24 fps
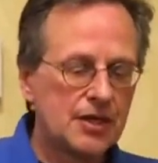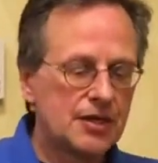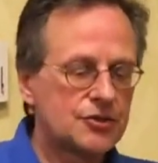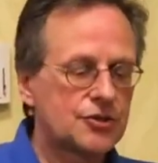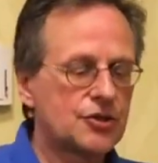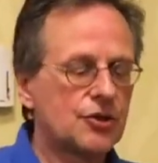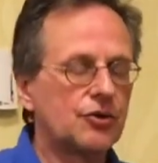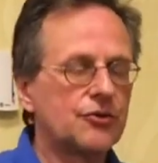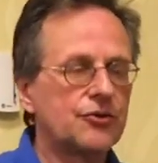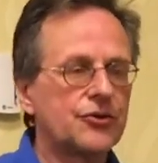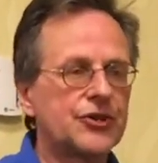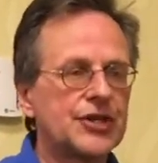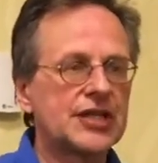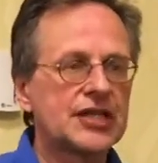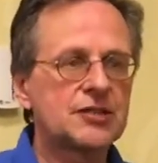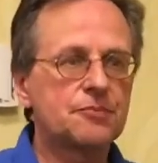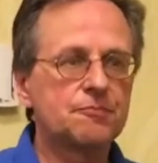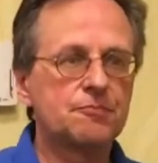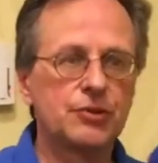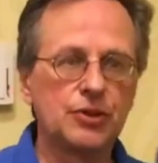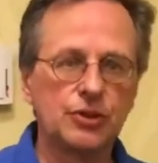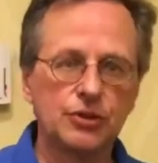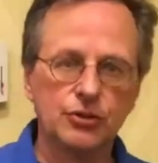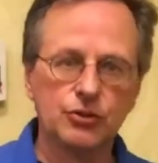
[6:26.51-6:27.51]
So this
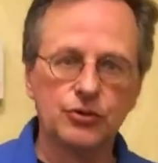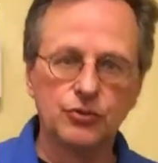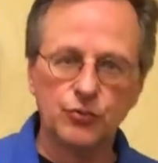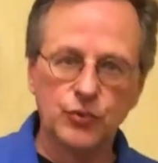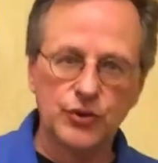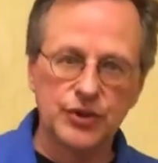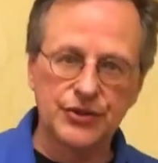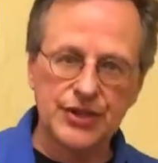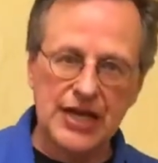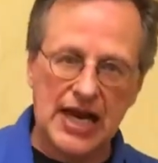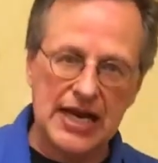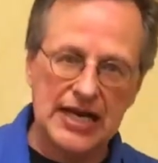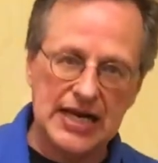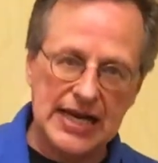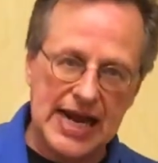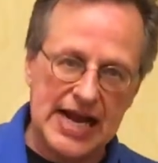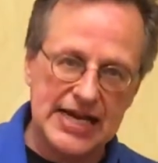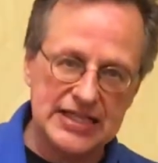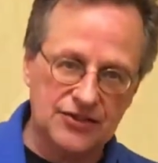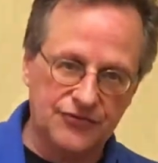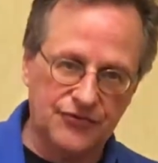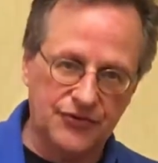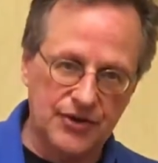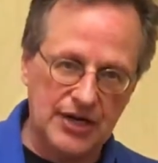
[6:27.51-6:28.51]
balloon will not
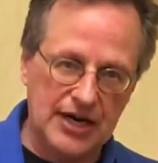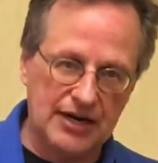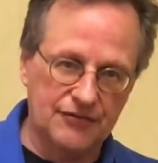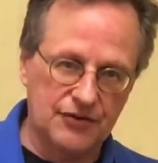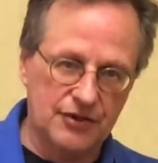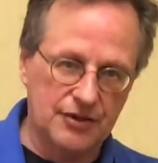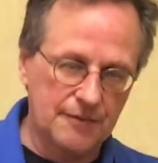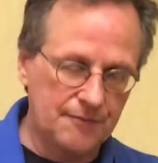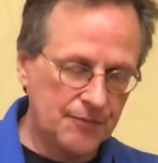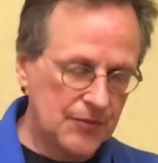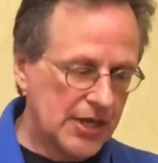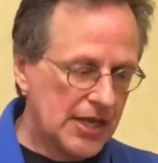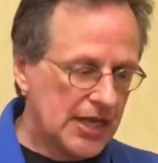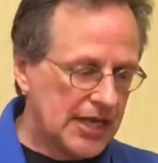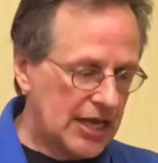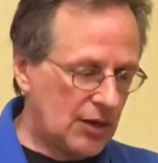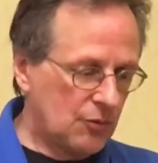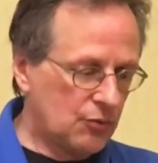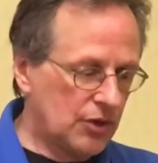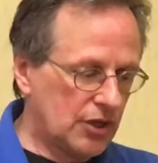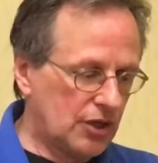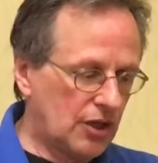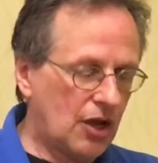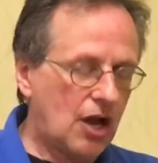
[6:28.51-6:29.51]
last forever. It
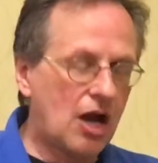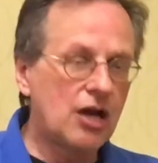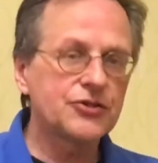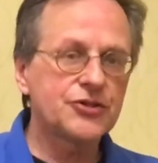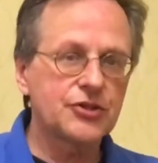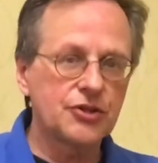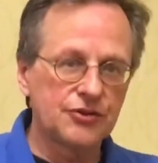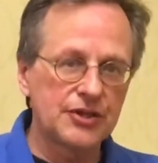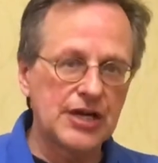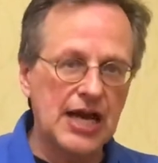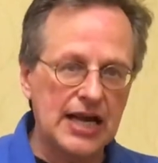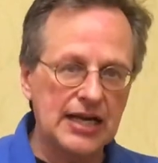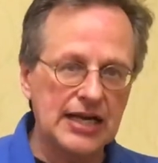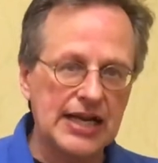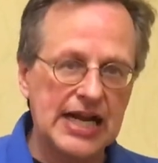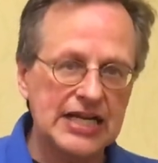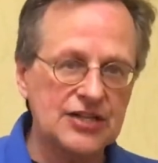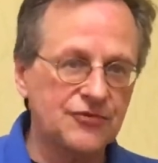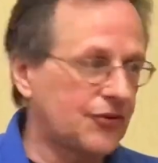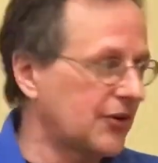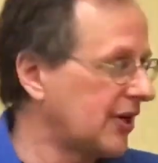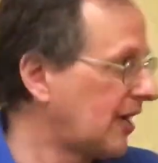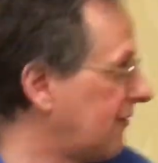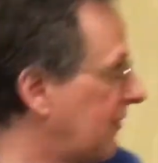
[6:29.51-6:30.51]
will also not
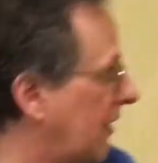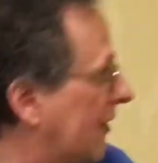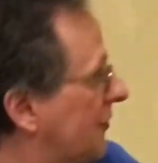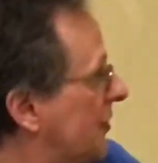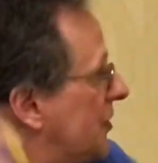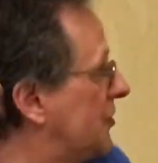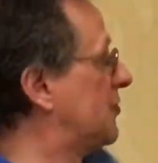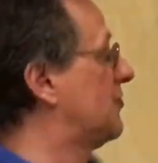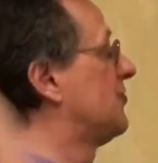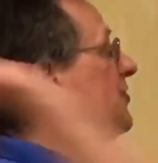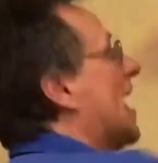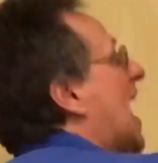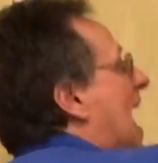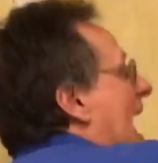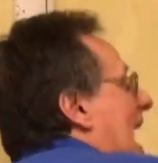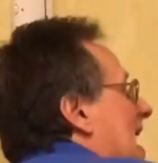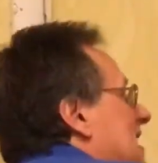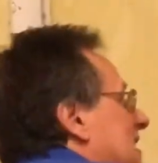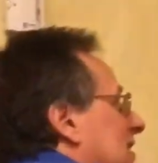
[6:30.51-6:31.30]
last forever if you do that.